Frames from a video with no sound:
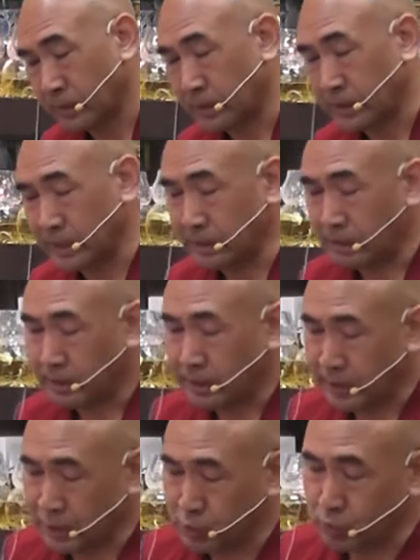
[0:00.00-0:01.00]
Then
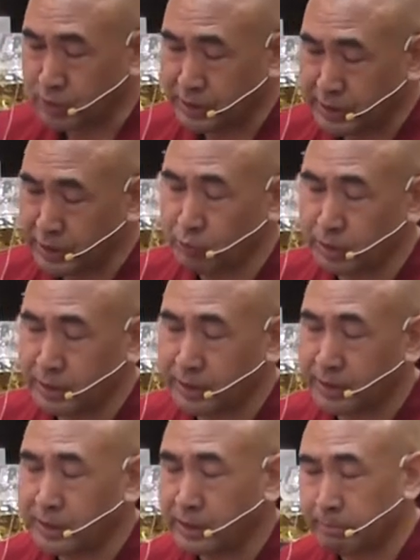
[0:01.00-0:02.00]
actually
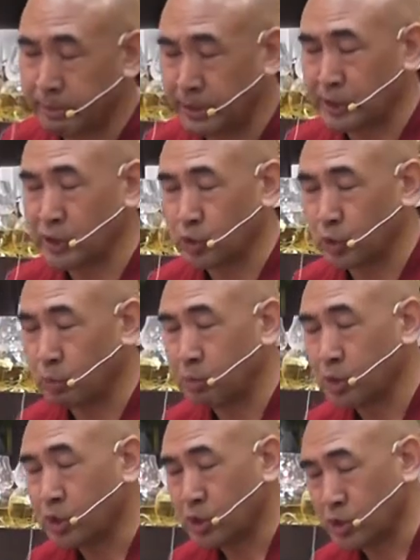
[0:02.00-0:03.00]
giving a practice of
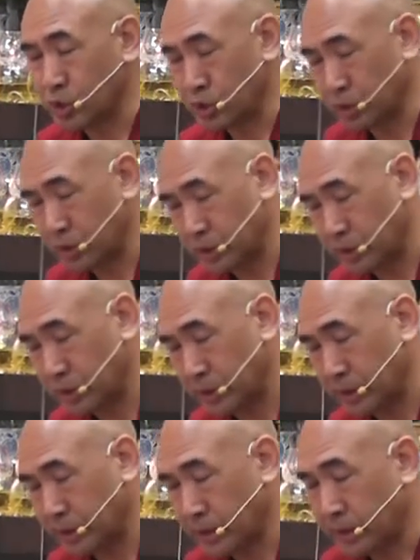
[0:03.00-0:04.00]

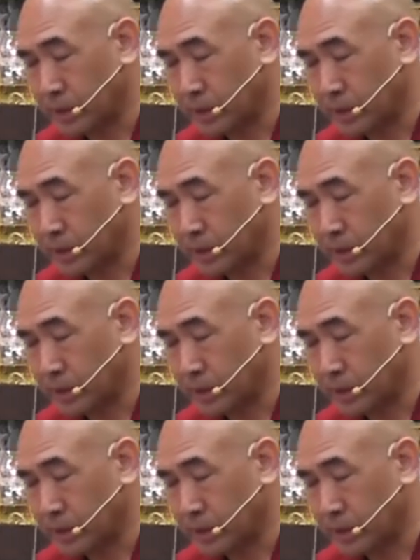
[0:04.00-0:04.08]
generosity.